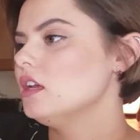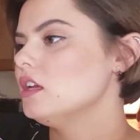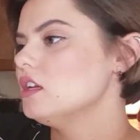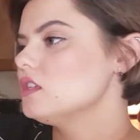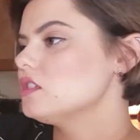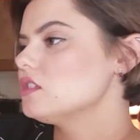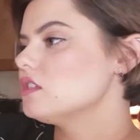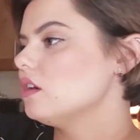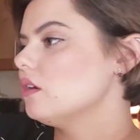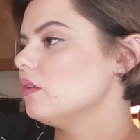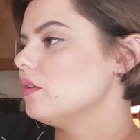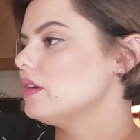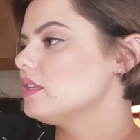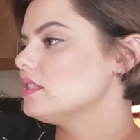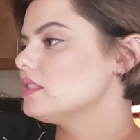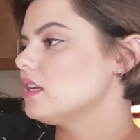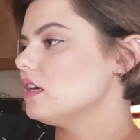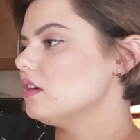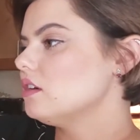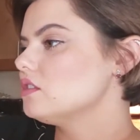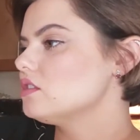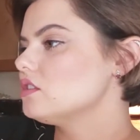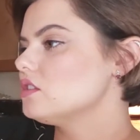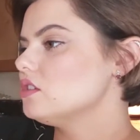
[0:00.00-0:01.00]
So it
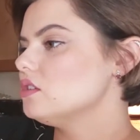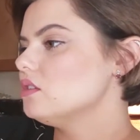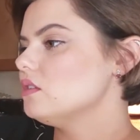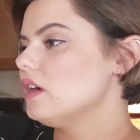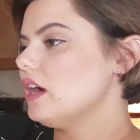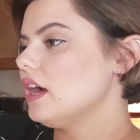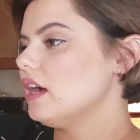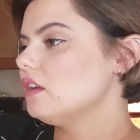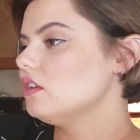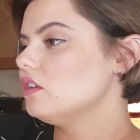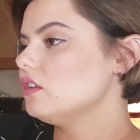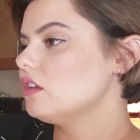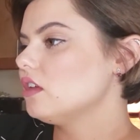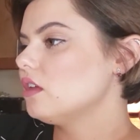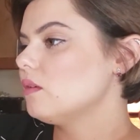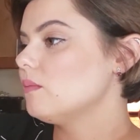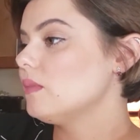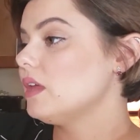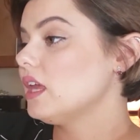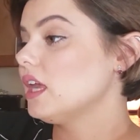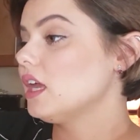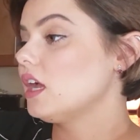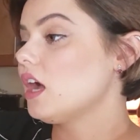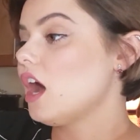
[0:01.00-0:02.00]
tells you how you can
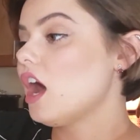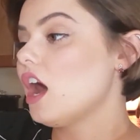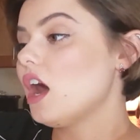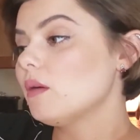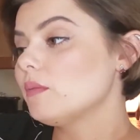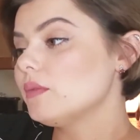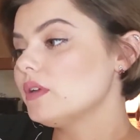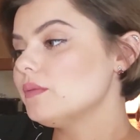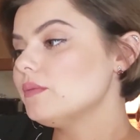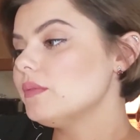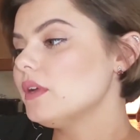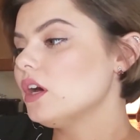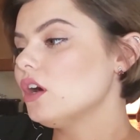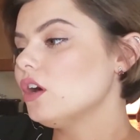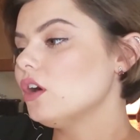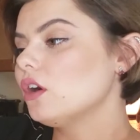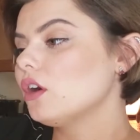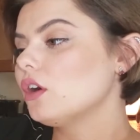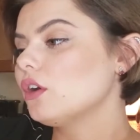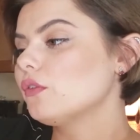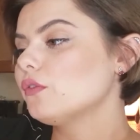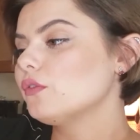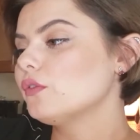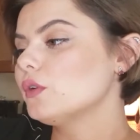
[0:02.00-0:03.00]
make almond
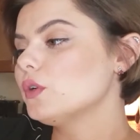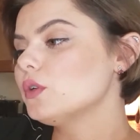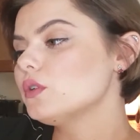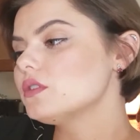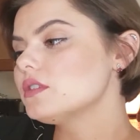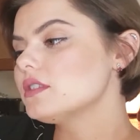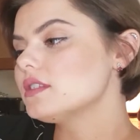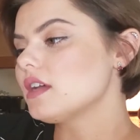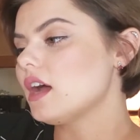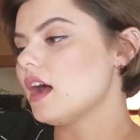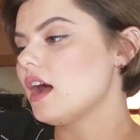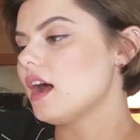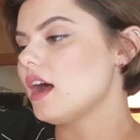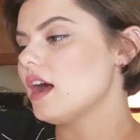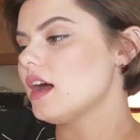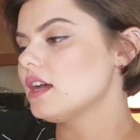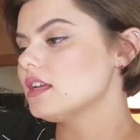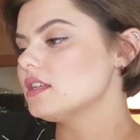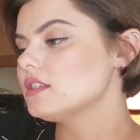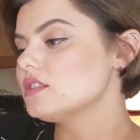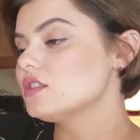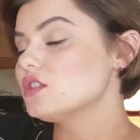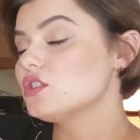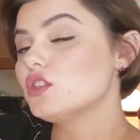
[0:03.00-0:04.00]
milk, fruit
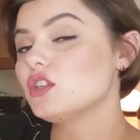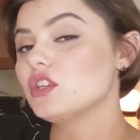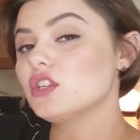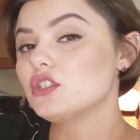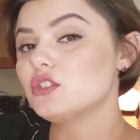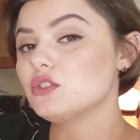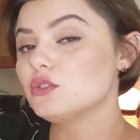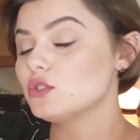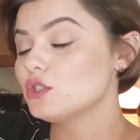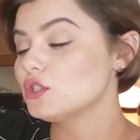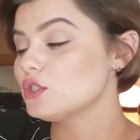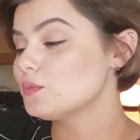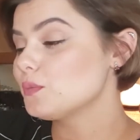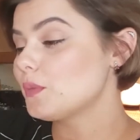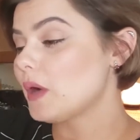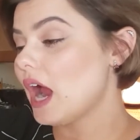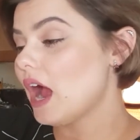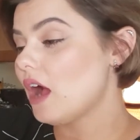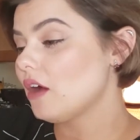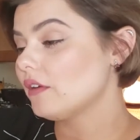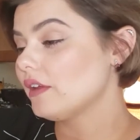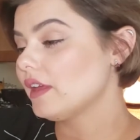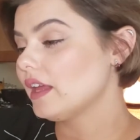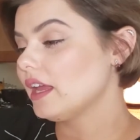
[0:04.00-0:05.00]
sauce, you can do
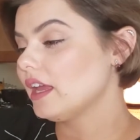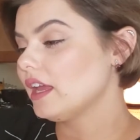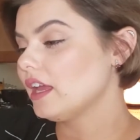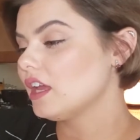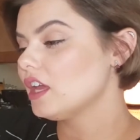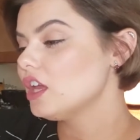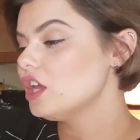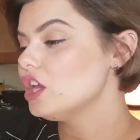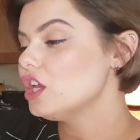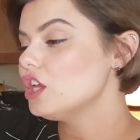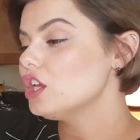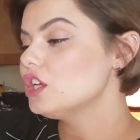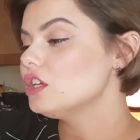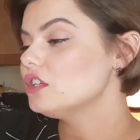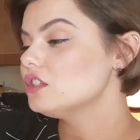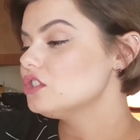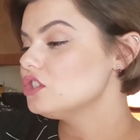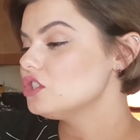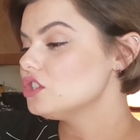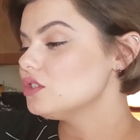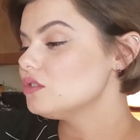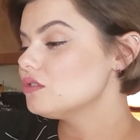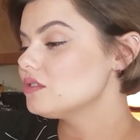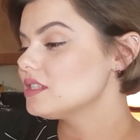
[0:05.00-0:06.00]
sprouting,
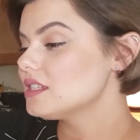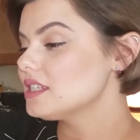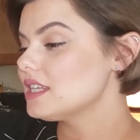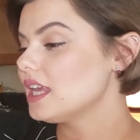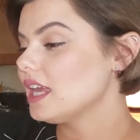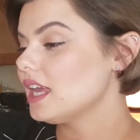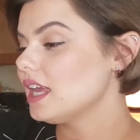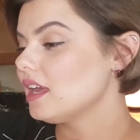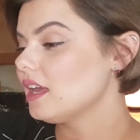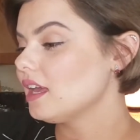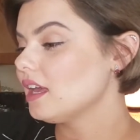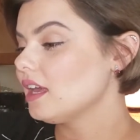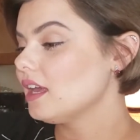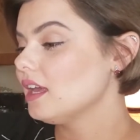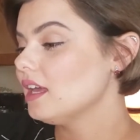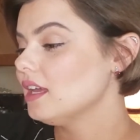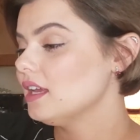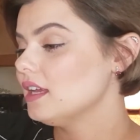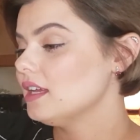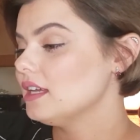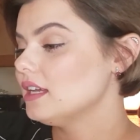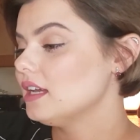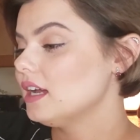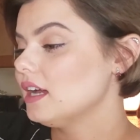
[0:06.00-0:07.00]
juicing.
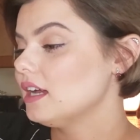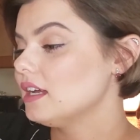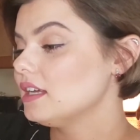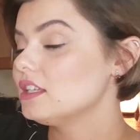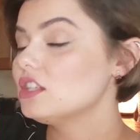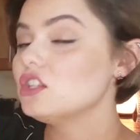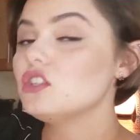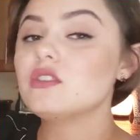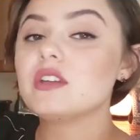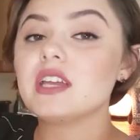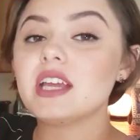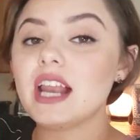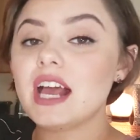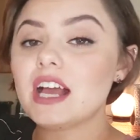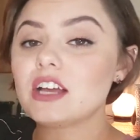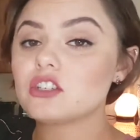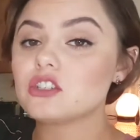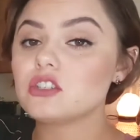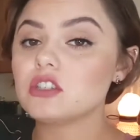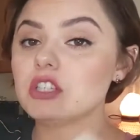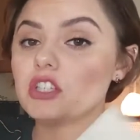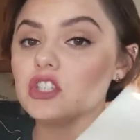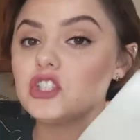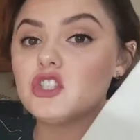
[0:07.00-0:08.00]
You can
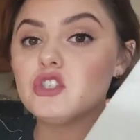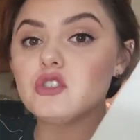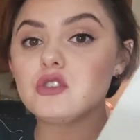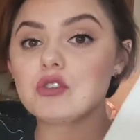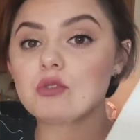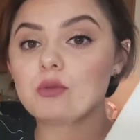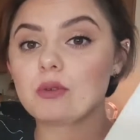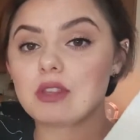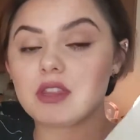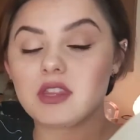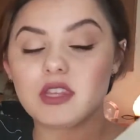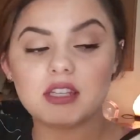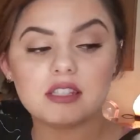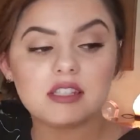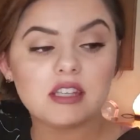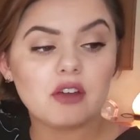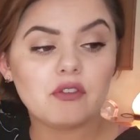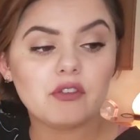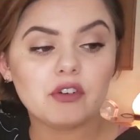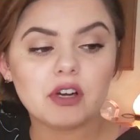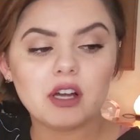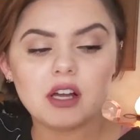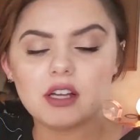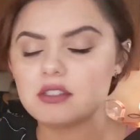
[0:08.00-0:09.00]
actually juice with this. I
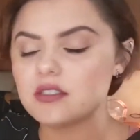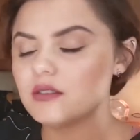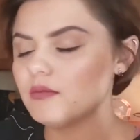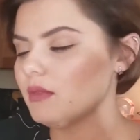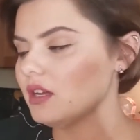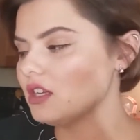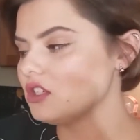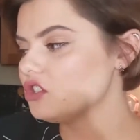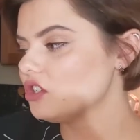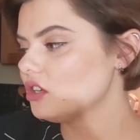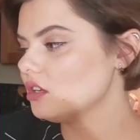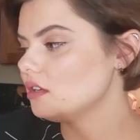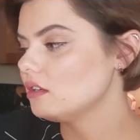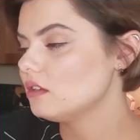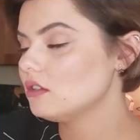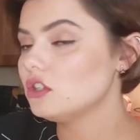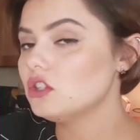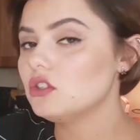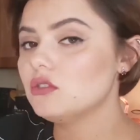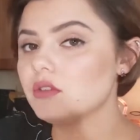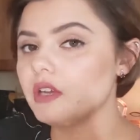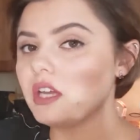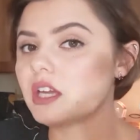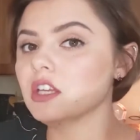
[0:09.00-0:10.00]
forgot to
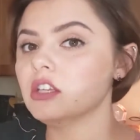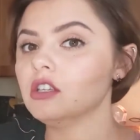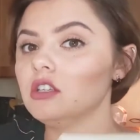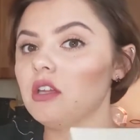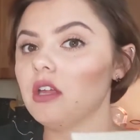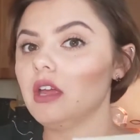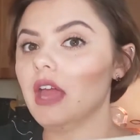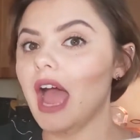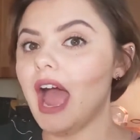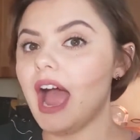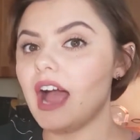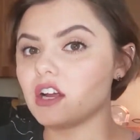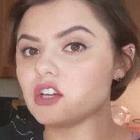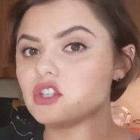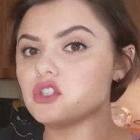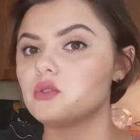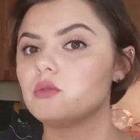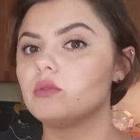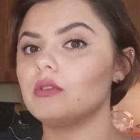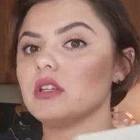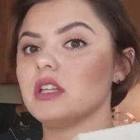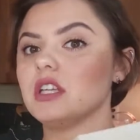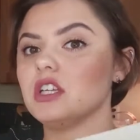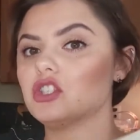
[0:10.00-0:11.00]
mention, you can
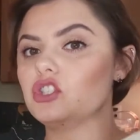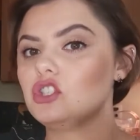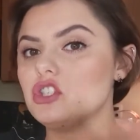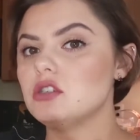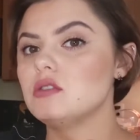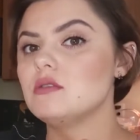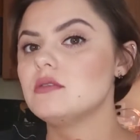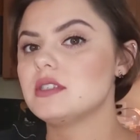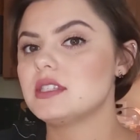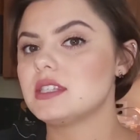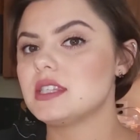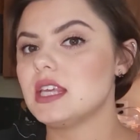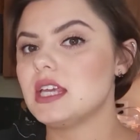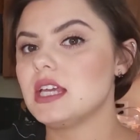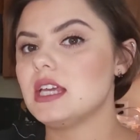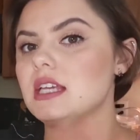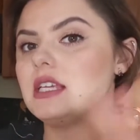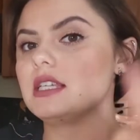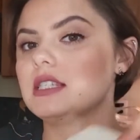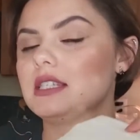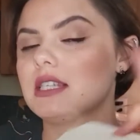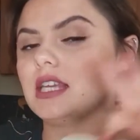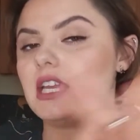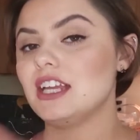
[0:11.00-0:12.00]
actually juice
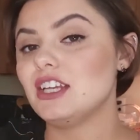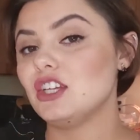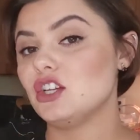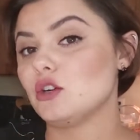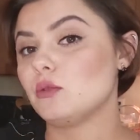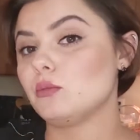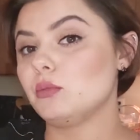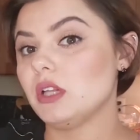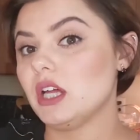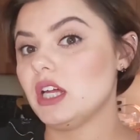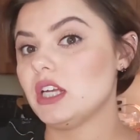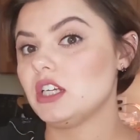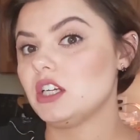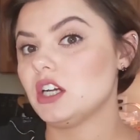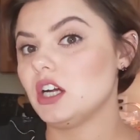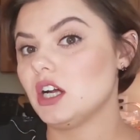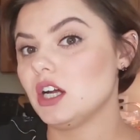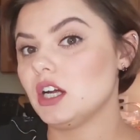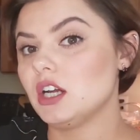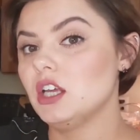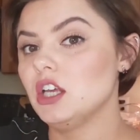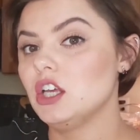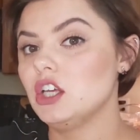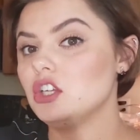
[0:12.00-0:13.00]
things in your
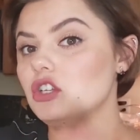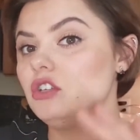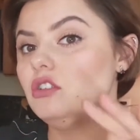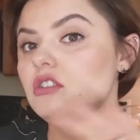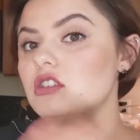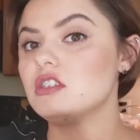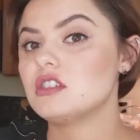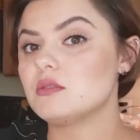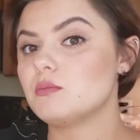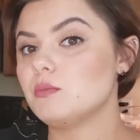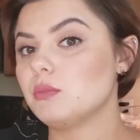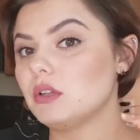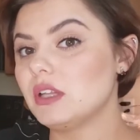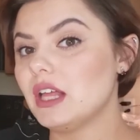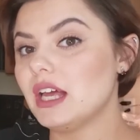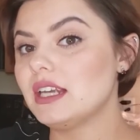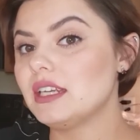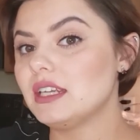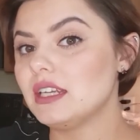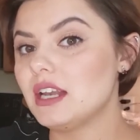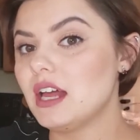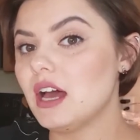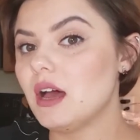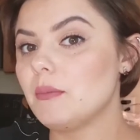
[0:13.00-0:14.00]
blender. You just
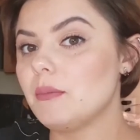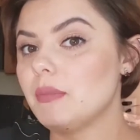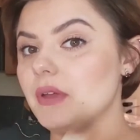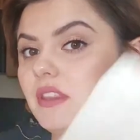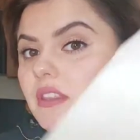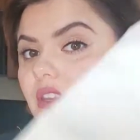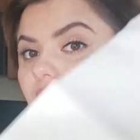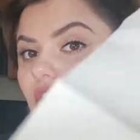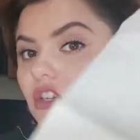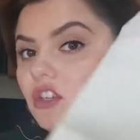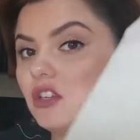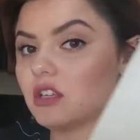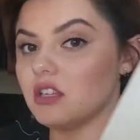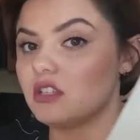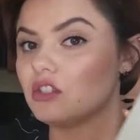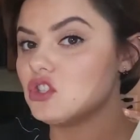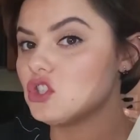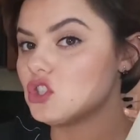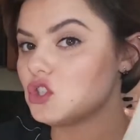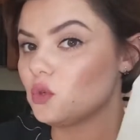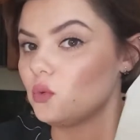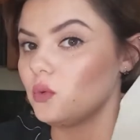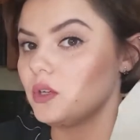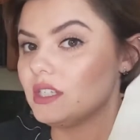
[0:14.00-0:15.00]
blend it up and then you can
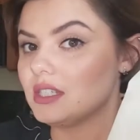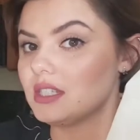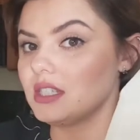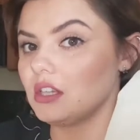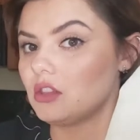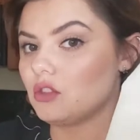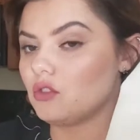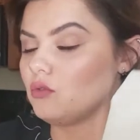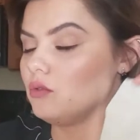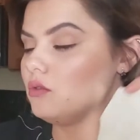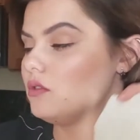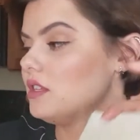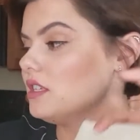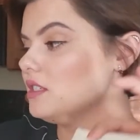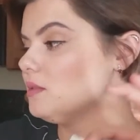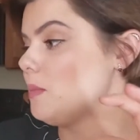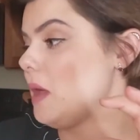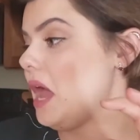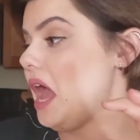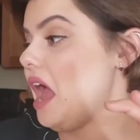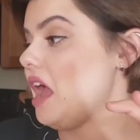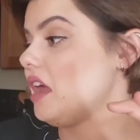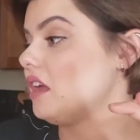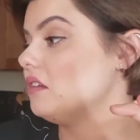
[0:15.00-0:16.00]
squeeze it through this
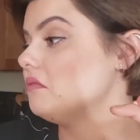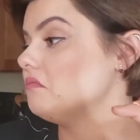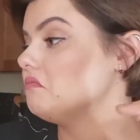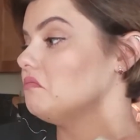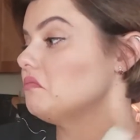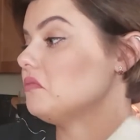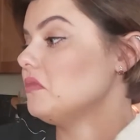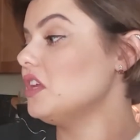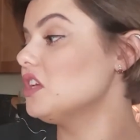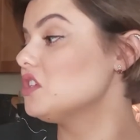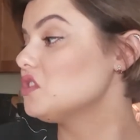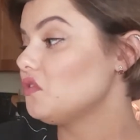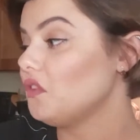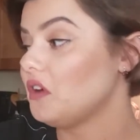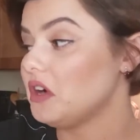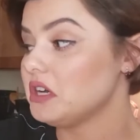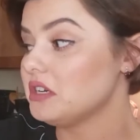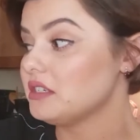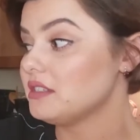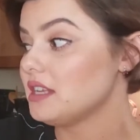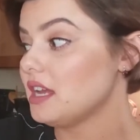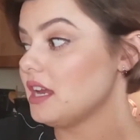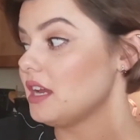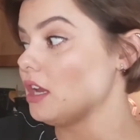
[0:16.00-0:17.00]
bag, as far
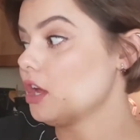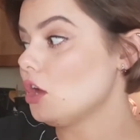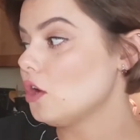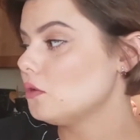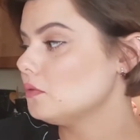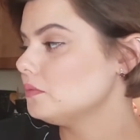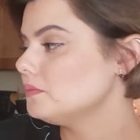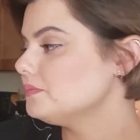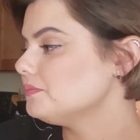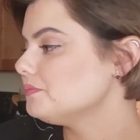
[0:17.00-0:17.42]
as I know.